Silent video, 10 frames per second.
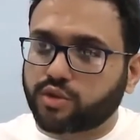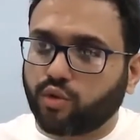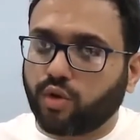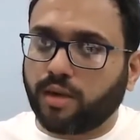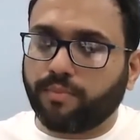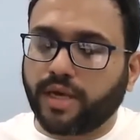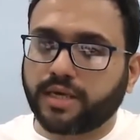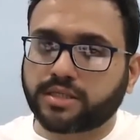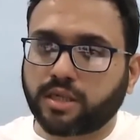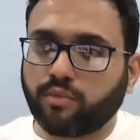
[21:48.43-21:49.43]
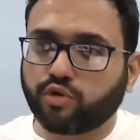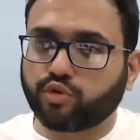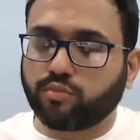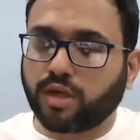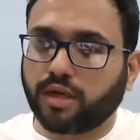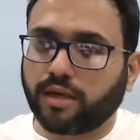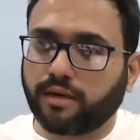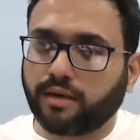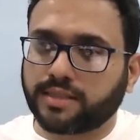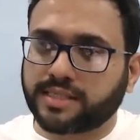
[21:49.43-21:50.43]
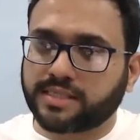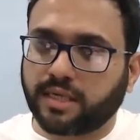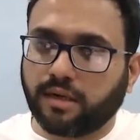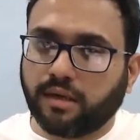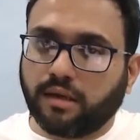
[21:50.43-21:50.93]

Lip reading: APIs come to Joomla, and as I said,